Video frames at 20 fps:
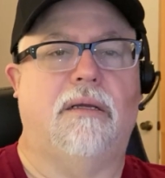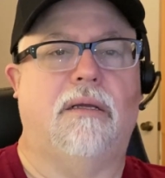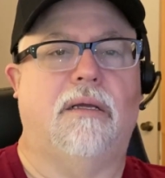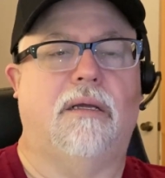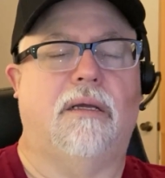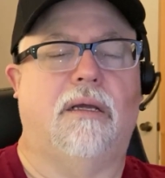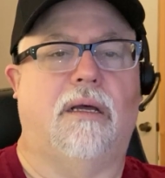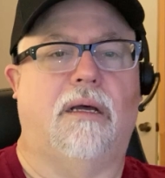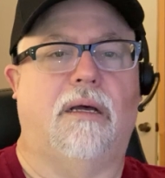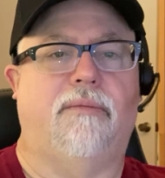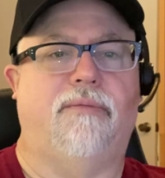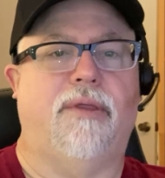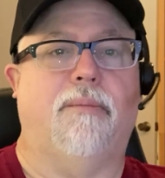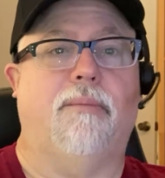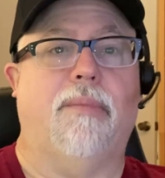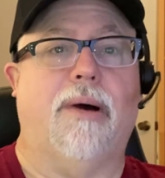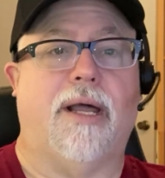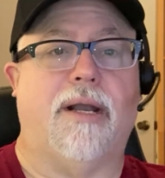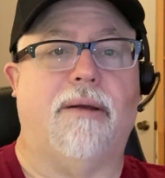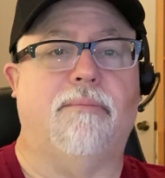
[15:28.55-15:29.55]
of the
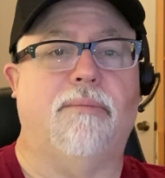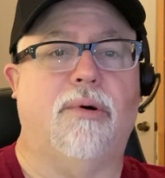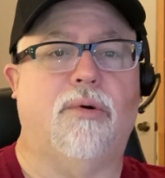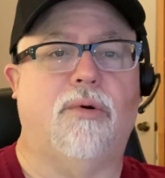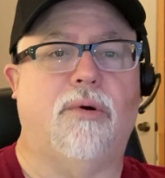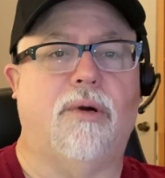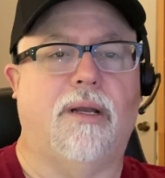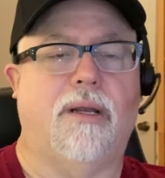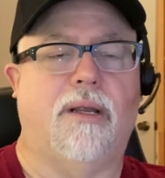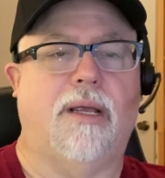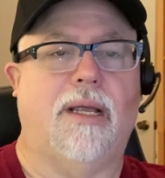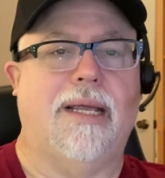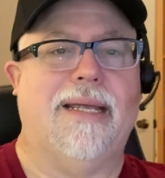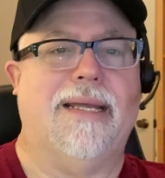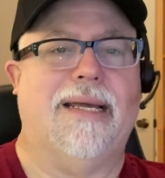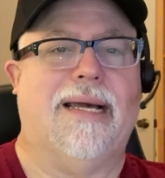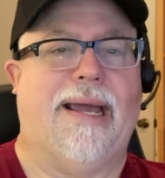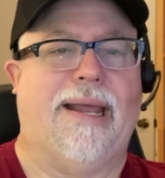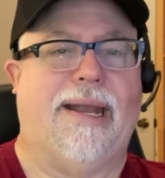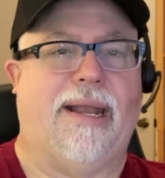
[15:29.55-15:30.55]
bottom board.
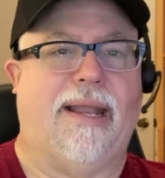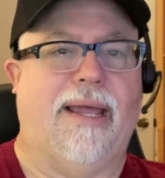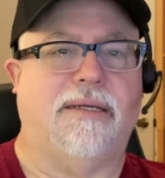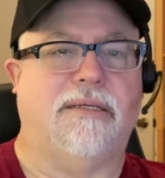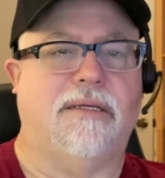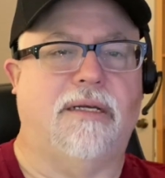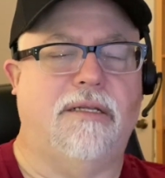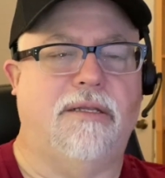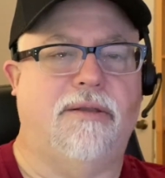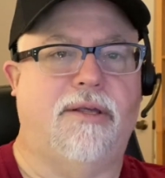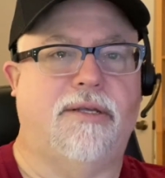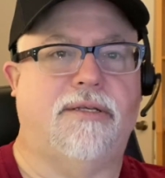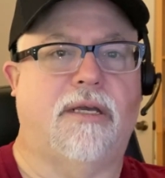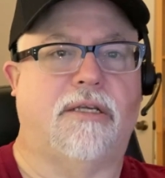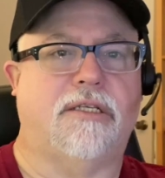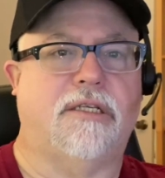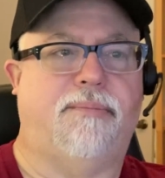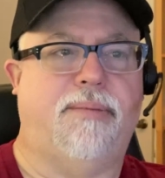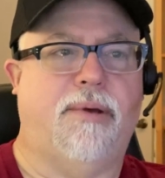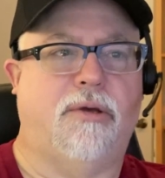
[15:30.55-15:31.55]
I like to do this
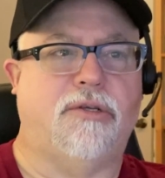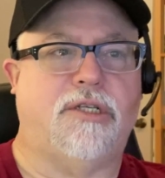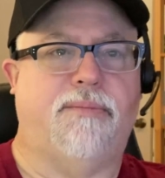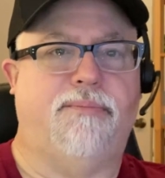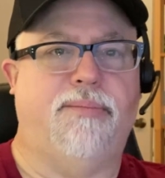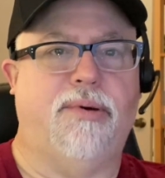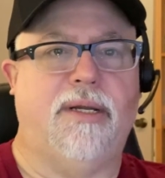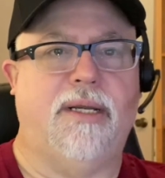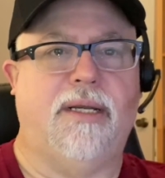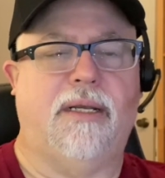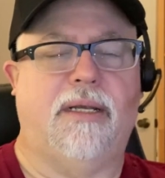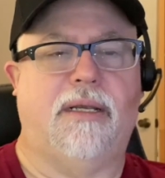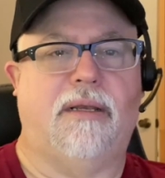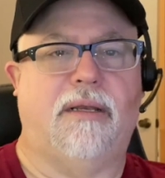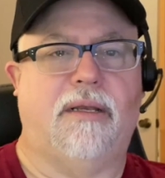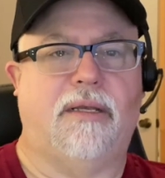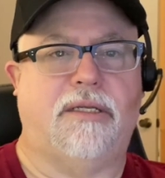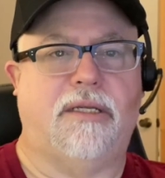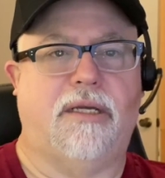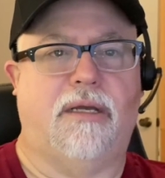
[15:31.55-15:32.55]
as opposed to putting
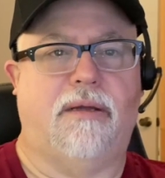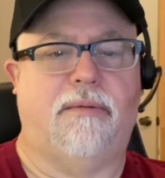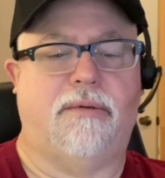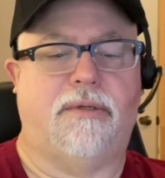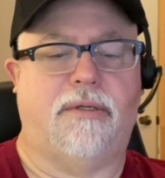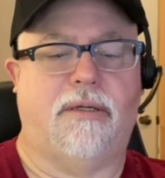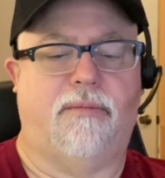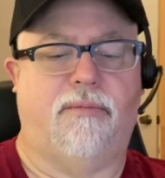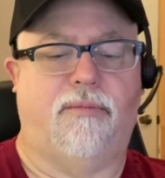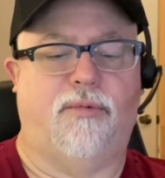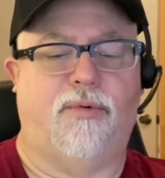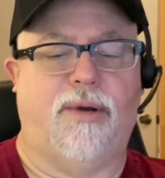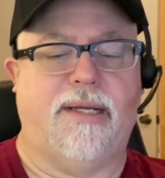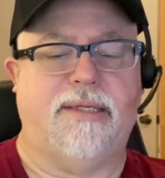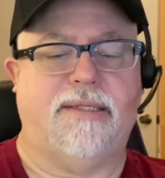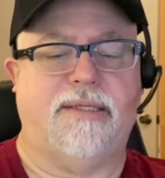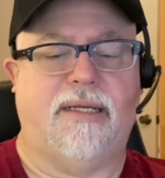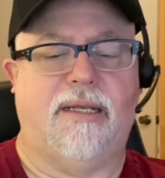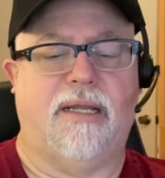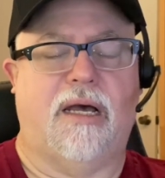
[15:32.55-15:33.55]
to
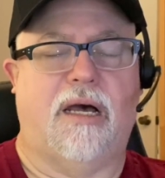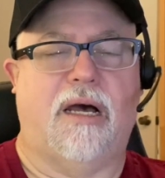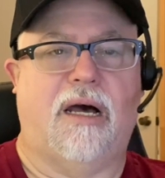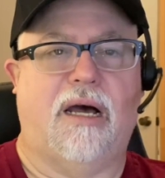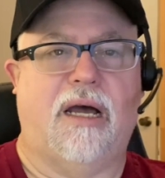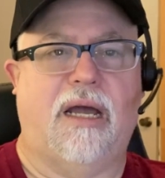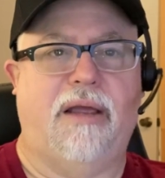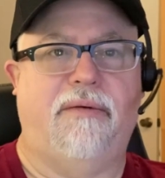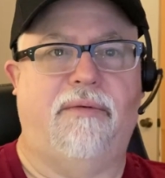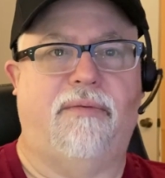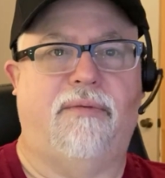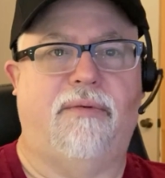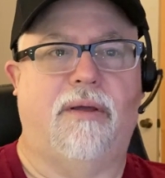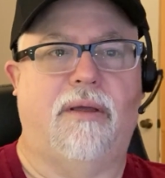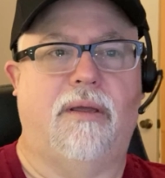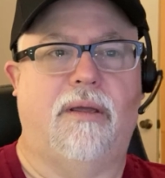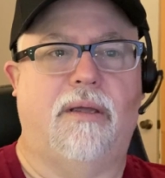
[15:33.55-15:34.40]
raising the hive